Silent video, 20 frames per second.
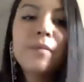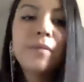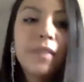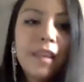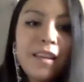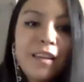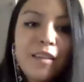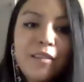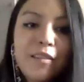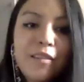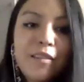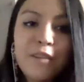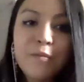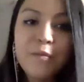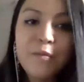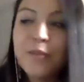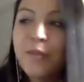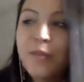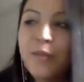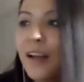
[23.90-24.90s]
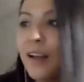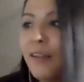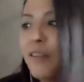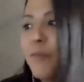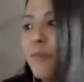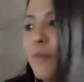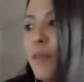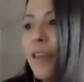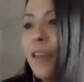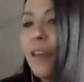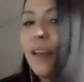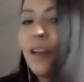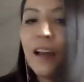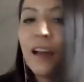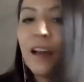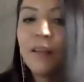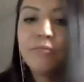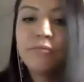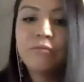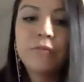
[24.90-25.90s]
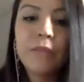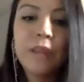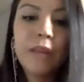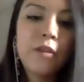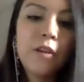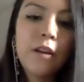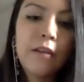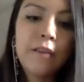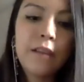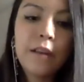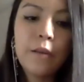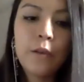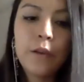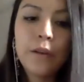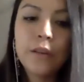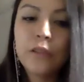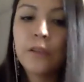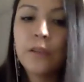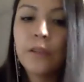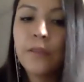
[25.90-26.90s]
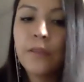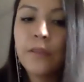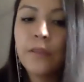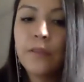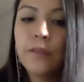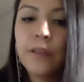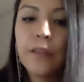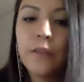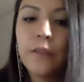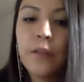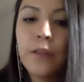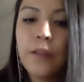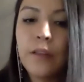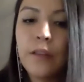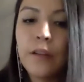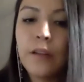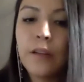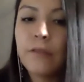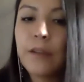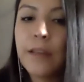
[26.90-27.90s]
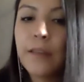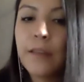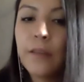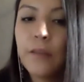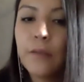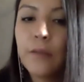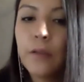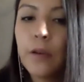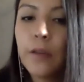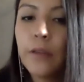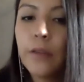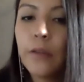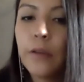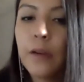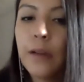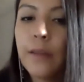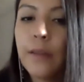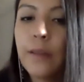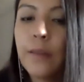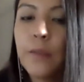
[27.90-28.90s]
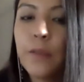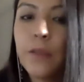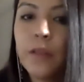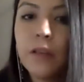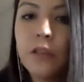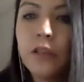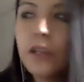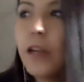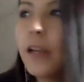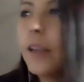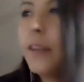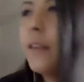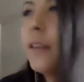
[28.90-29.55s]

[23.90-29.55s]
thank you very much for having me. If you have any questions, feel free to either raise your voice or ask them on the chat.